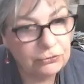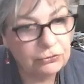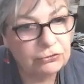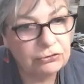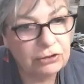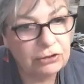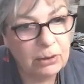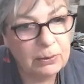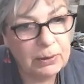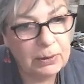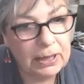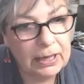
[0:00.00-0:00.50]

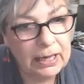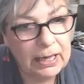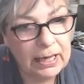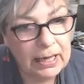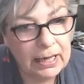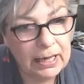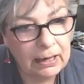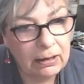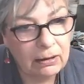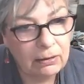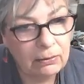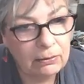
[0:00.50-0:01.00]
showing
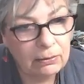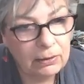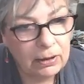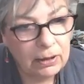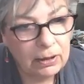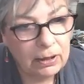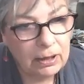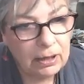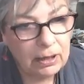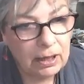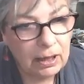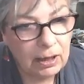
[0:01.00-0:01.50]
how
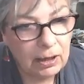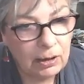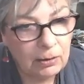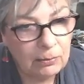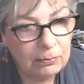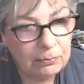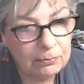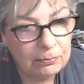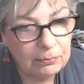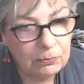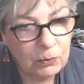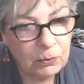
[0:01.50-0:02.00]

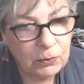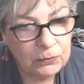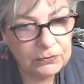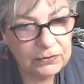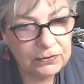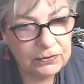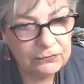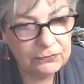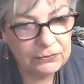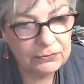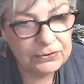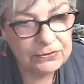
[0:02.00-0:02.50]
what
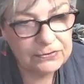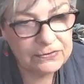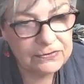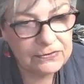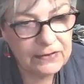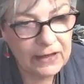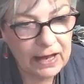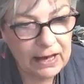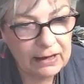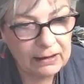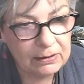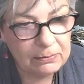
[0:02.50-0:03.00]
difference
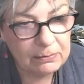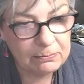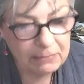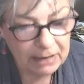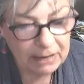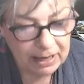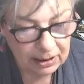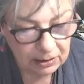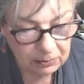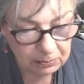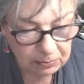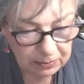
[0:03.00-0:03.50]
that can
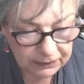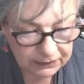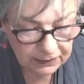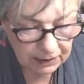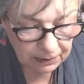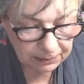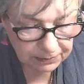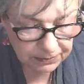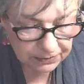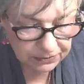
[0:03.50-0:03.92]
make. But that was